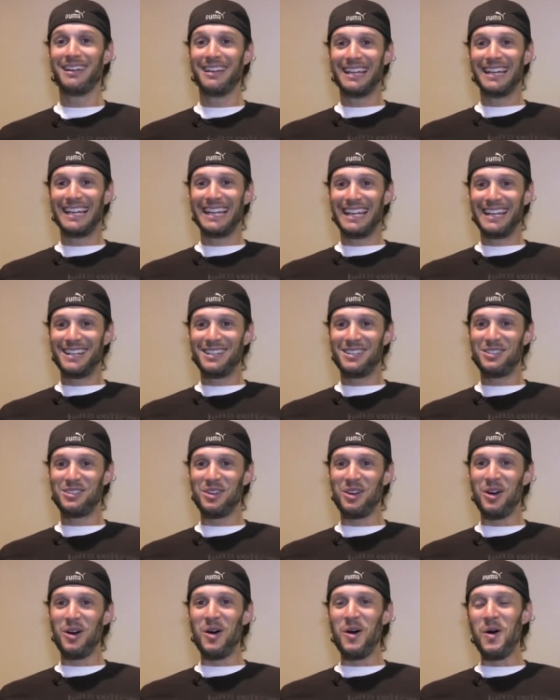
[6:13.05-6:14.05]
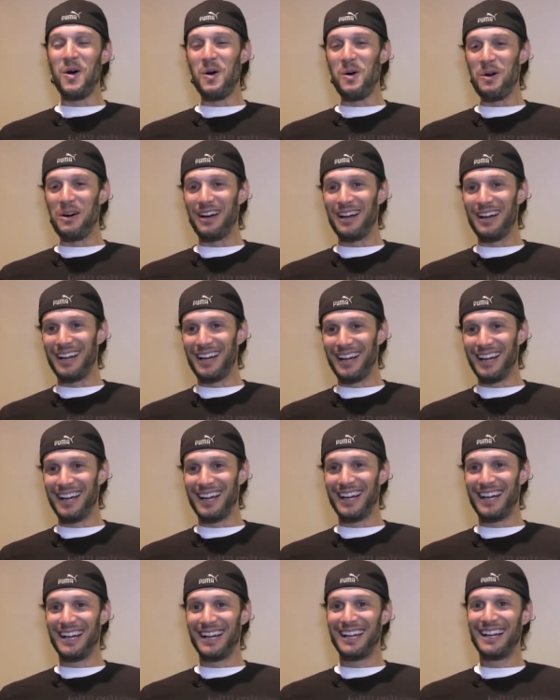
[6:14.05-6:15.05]
Okay. So,
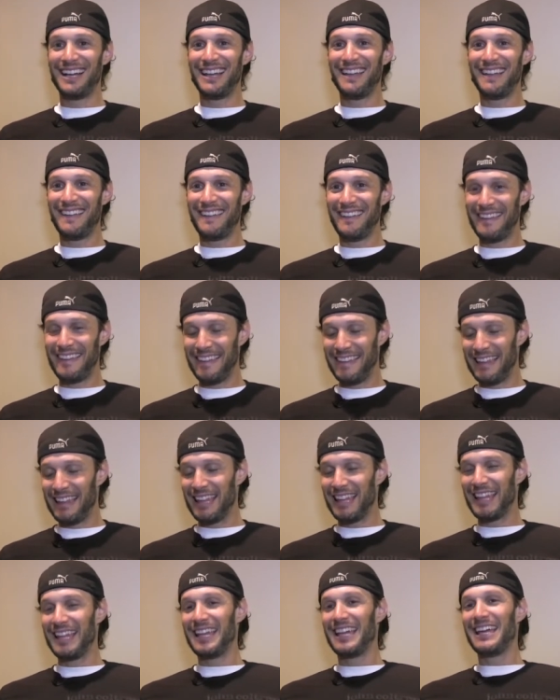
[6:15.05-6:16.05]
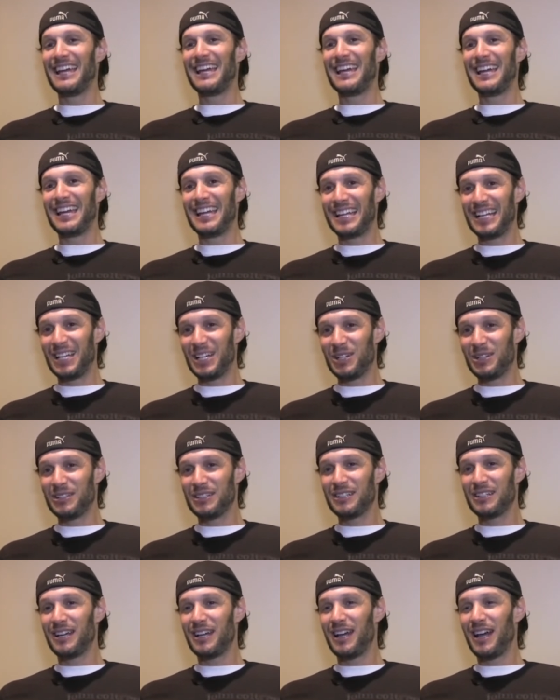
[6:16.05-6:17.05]
uh... What are, do you know what
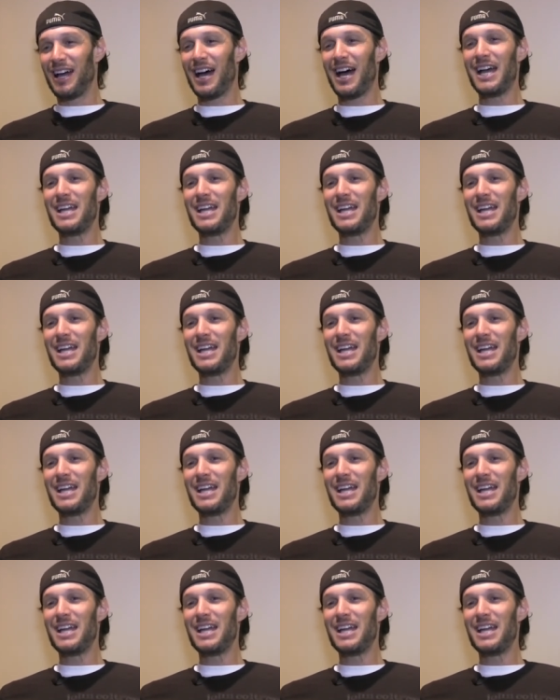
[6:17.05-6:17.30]
that means?